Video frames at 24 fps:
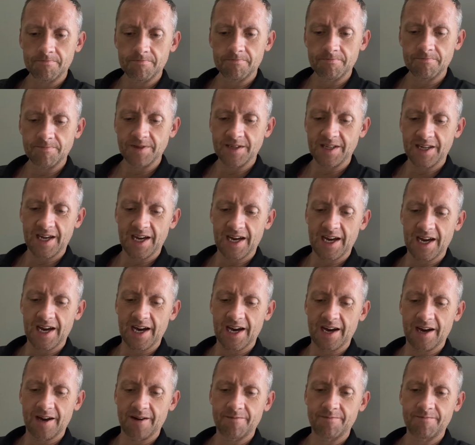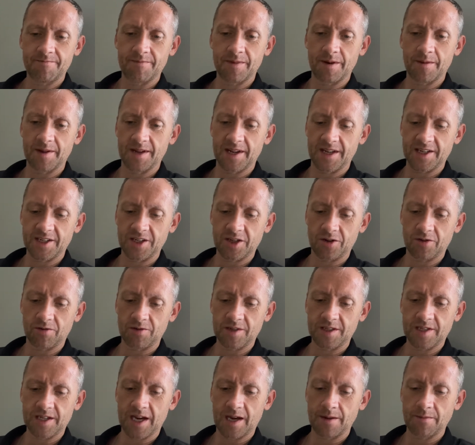Yeah, maybe it is, a
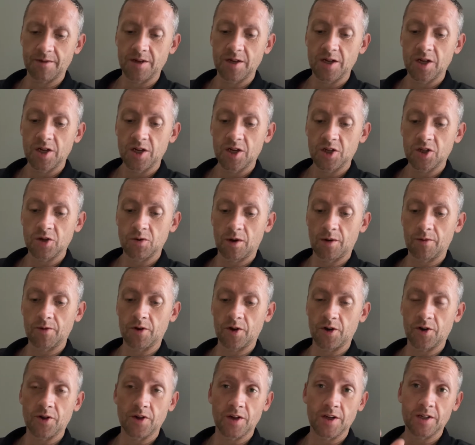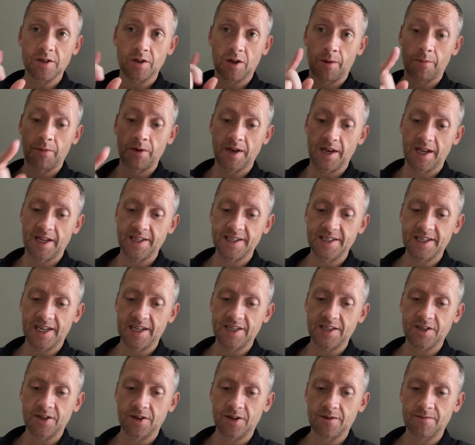ghost type. So what I'm gonna do is I'm gonna put an
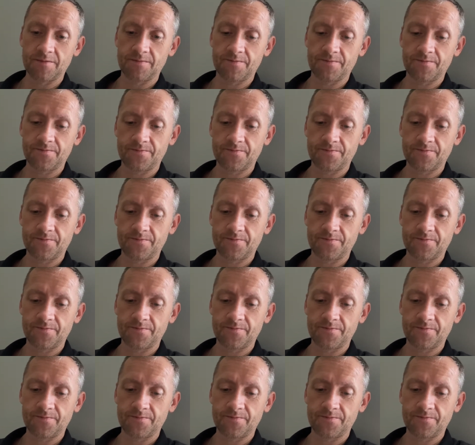incense on.